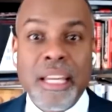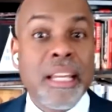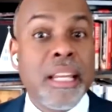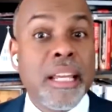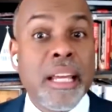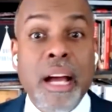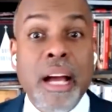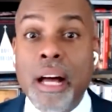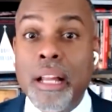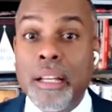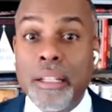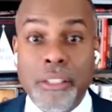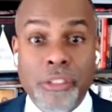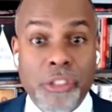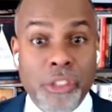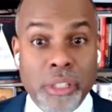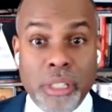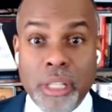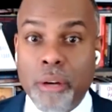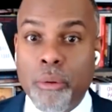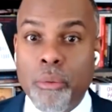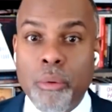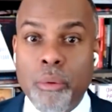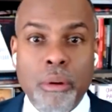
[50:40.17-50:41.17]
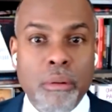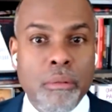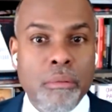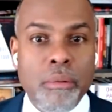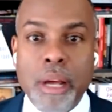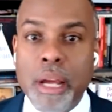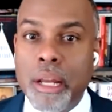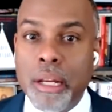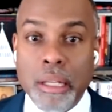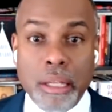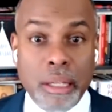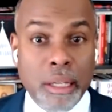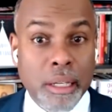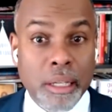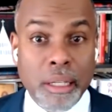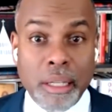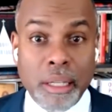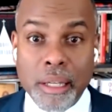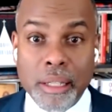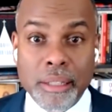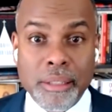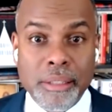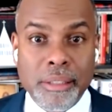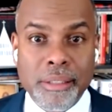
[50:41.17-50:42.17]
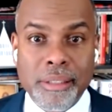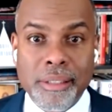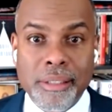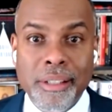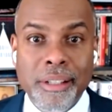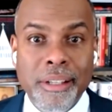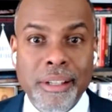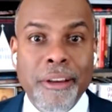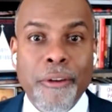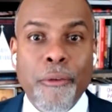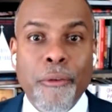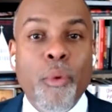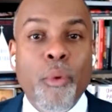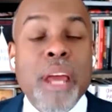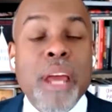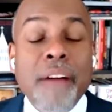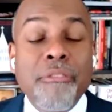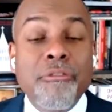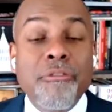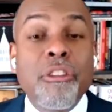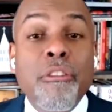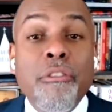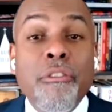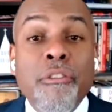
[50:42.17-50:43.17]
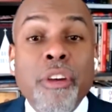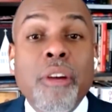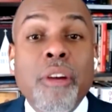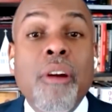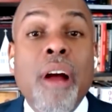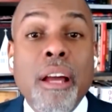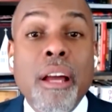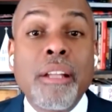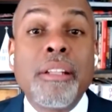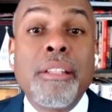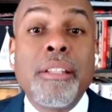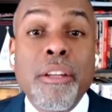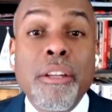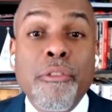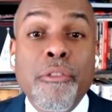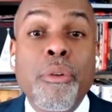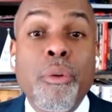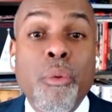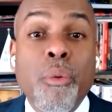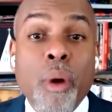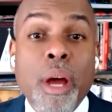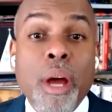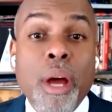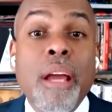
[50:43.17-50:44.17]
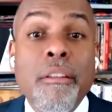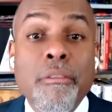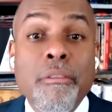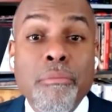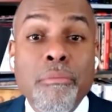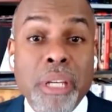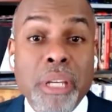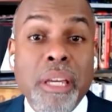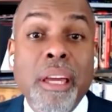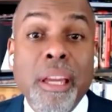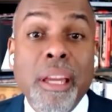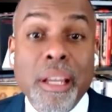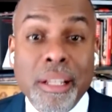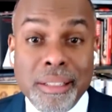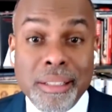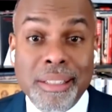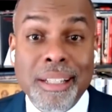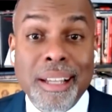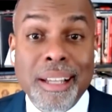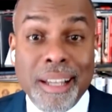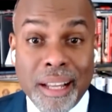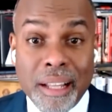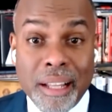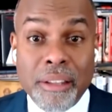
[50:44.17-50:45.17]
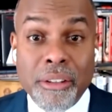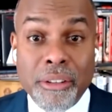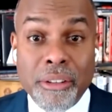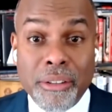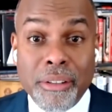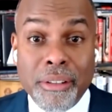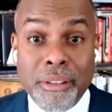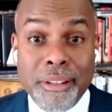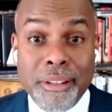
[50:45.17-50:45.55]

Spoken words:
the ideology that we're railing against. We have to figure out a different way of being together.